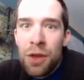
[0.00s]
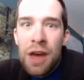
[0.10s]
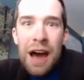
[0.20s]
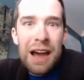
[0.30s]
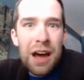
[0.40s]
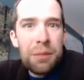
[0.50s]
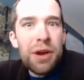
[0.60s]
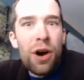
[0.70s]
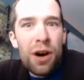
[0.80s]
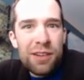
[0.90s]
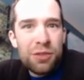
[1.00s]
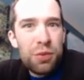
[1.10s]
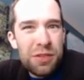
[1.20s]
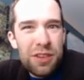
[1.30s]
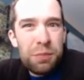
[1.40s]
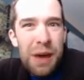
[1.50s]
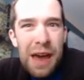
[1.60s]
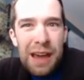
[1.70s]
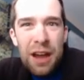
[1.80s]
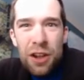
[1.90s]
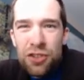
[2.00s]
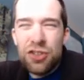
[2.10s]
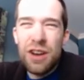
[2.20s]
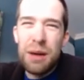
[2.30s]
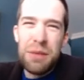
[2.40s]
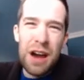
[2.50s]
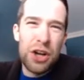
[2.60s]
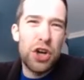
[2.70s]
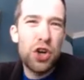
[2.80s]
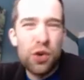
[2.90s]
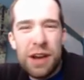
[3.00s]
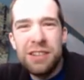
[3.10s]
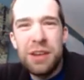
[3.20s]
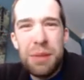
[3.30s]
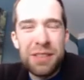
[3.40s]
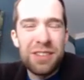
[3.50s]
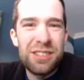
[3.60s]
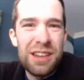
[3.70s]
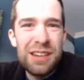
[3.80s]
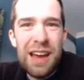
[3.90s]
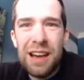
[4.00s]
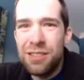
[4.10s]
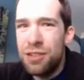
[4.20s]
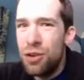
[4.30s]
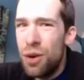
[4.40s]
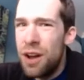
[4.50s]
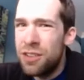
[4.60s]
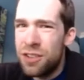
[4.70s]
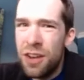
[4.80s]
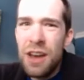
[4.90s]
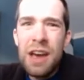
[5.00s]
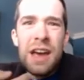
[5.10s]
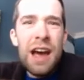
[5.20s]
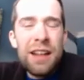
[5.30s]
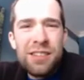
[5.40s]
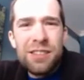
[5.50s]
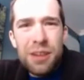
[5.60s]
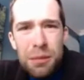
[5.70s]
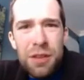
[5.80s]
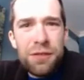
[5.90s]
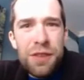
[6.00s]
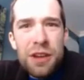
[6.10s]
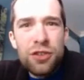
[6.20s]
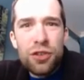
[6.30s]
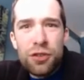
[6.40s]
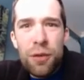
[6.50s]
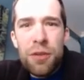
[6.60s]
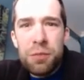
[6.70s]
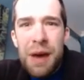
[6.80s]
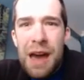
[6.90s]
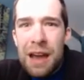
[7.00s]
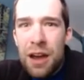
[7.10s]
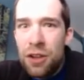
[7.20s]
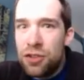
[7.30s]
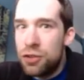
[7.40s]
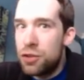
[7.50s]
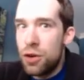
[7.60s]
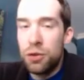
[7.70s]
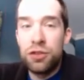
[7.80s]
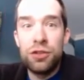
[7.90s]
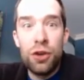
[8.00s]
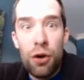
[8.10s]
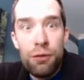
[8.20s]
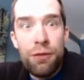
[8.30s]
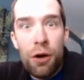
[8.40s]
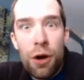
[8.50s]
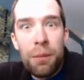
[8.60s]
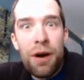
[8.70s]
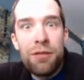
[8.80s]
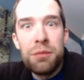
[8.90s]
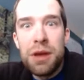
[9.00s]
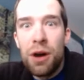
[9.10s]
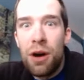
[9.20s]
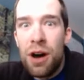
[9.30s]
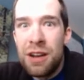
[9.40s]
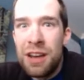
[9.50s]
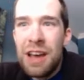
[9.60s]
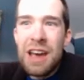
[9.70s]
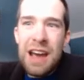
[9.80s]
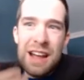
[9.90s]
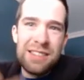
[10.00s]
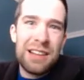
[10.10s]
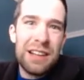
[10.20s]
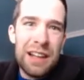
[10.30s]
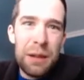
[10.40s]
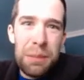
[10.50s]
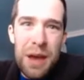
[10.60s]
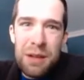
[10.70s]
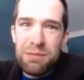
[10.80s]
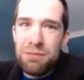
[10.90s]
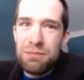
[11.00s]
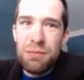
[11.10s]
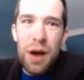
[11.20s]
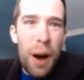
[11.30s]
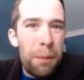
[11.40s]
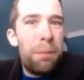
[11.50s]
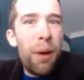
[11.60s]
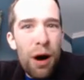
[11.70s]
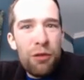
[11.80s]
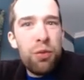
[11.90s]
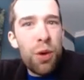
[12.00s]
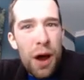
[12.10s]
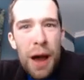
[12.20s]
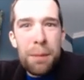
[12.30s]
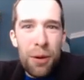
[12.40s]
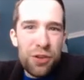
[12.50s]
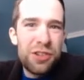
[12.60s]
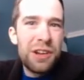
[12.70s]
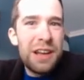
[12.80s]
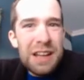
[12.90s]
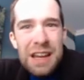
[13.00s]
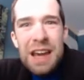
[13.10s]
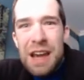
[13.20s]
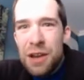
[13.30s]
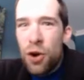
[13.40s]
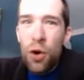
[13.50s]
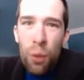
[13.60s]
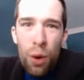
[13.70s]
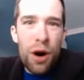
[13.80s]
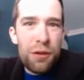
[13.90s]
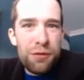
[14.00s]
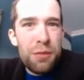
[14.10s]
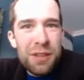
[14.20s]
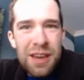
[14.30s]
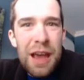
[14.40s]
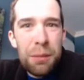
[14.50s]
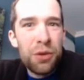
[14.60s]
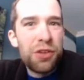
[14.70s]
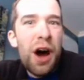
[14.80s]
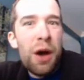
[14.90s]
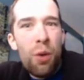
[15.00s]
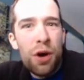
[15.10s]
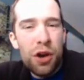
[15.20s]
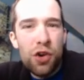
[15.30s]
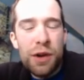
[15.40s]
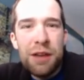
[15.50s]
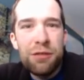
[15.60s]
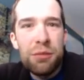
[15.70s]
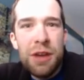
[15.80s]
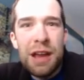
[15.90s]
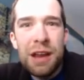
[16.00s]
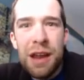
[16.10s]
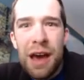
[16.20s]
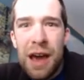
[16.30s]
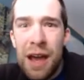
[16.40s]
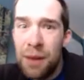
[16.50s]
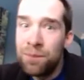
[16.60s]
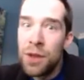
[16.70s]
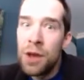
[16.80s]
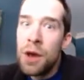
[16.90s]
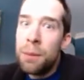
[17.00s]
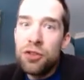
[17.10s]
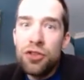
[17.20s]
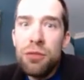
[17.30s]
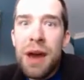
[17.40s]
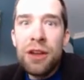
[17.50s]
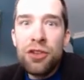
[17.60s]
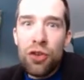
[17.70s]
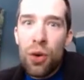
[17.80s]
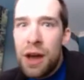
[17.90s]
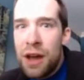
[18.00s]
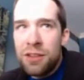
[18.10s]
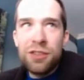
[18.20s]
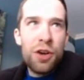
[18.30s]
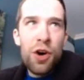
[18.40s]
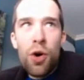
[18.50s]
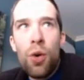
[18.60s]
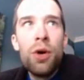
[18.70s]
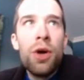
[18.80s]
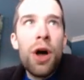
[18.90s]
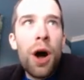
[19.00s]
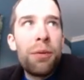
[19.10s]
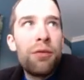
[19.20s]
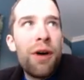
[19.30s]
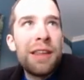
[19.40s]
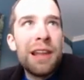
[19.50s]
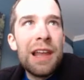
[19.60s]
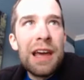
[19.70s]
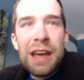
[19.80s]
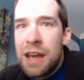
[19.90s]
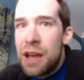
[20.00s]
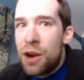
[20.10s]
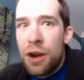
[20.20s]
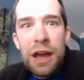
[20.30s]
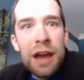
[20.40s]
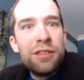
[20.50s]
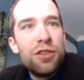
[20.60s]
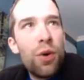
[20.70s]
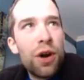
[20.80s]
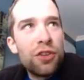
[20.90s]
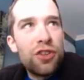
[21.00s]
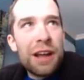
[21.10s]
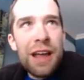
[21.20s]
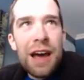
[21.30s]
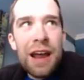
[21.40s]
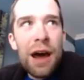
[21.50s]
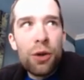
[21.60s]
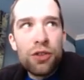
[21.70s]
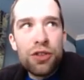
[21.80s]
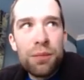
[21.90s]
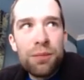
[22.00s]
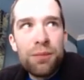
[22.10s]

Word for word: I gotta be honest with this package, I'm not crazy about the syntax to it. And some of the features from this package go so far above and beyond, it's a little bit above what I personally need or want from the tables I want to create from day to day. But you may enjoy it, so I'll provide the link here in case you want to check that out.